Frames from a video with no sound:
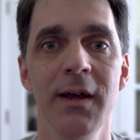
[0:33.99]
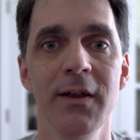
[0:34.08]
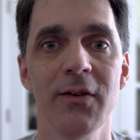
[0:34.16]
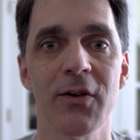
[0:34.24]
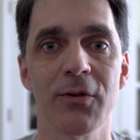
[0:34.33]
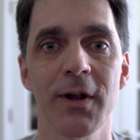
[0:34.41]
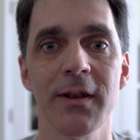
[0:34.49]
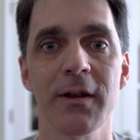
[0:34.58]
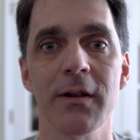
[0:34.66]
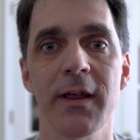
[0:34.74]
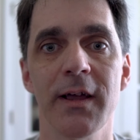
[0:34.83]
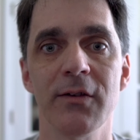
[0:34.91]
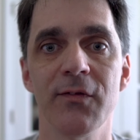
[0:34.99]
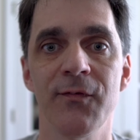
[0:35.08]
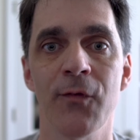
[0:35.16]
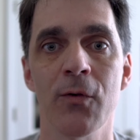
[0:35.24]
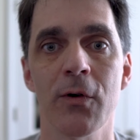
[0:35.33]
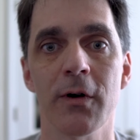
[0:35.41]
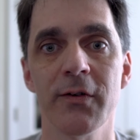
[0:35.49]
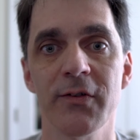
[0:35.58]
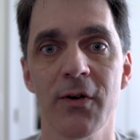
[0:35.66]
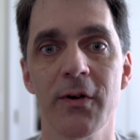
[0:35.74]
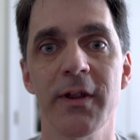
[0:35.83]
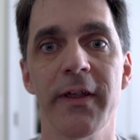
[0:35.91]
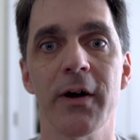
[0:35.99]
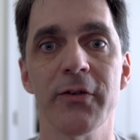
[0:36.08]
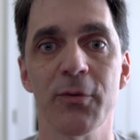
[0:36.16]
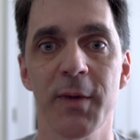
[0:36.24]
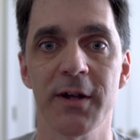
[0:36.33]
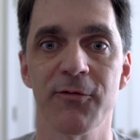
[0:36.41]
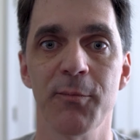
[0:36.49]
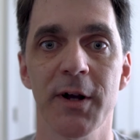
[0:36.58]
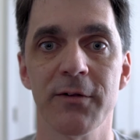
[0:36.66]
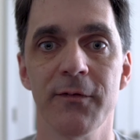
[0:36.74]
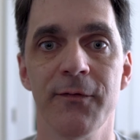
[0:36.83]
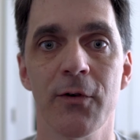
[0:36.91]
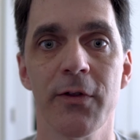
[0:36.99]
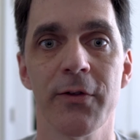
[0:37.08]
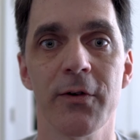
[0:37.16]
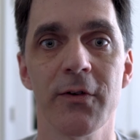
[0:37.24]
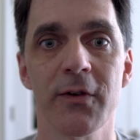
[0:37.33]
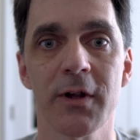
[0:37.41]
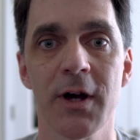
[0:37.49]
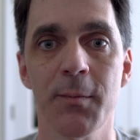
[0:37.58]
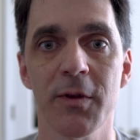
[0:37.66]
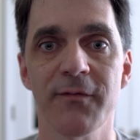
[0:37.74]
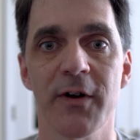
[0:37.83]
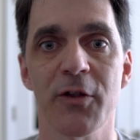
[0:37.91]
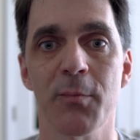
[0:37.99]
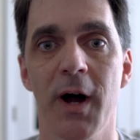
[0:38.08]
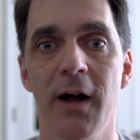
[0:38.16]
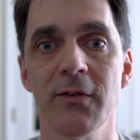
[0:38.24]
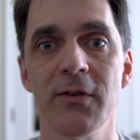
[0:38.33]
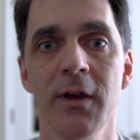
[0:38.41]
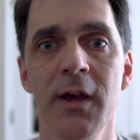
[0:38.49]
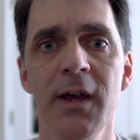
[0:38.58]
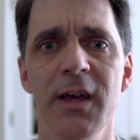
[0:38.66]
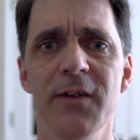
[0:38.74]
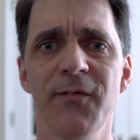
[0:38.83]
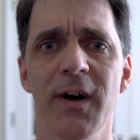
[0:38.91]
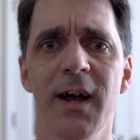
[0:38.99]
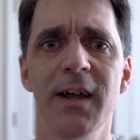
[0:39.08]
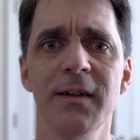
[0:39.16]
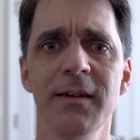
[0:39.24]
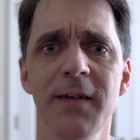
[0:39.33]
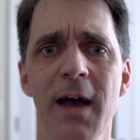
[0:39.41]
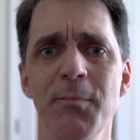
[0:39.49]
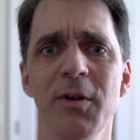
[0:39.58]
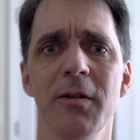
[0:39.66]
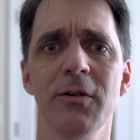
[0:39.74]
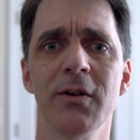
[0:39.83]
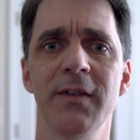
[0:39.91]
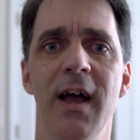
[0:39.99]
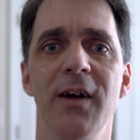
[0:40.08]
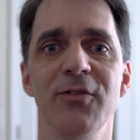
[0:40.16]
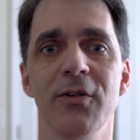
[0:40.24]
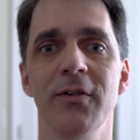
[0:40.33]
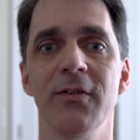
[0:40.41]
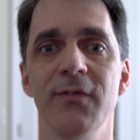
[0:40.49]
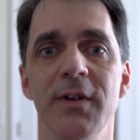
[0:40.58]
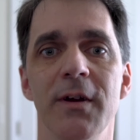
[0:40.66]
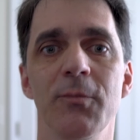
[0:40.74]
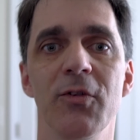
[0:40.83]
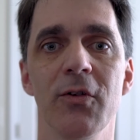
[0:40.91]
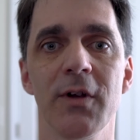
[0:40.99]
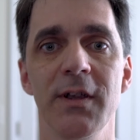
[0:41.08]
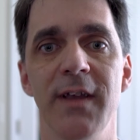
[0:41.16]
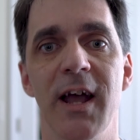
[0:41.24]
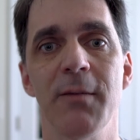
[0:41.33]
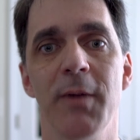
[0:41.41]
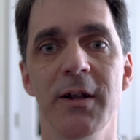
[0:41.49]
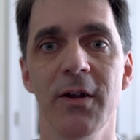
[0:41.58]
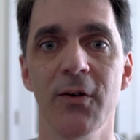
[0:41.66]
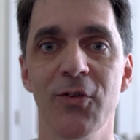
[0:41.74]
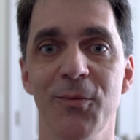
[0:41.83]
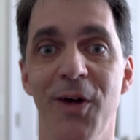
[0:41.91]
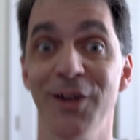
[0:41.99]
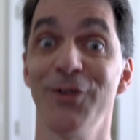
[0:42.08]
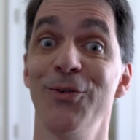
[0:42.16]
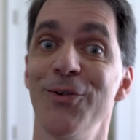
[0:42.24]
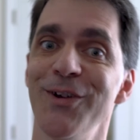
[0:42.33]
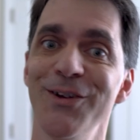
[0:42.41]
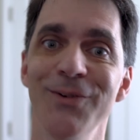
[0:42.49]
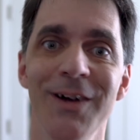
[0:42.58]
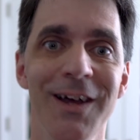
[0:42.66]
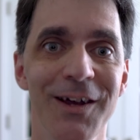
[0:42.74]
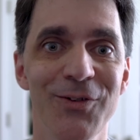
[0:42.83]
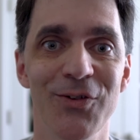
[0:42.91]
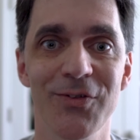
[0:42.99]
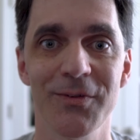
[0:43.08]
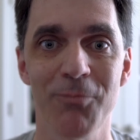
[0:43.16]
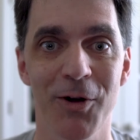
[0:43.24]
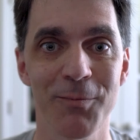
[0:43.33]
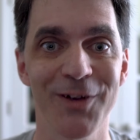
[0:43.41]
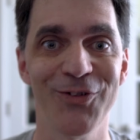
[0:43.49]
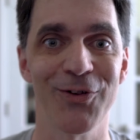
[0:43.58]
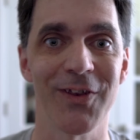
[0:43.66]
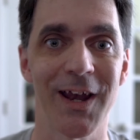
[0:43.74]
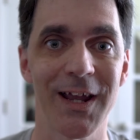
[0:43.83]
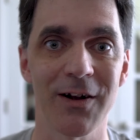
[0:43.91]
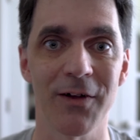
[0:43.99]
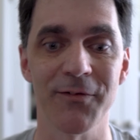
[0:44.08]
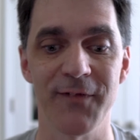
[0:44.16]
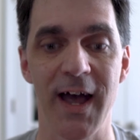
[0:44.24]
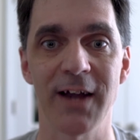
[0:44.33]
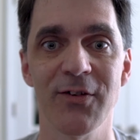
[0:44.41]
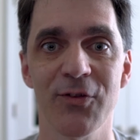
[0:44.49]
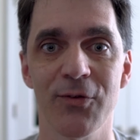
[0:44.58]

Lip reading: It's a great little lens for Sony. They also make it for Micro Four Thirds and a couple of other mounts. If I happen to look down during this video, I'm just looking down at my notes. I'm not ignoring you. Just want to make sure that I get all the facts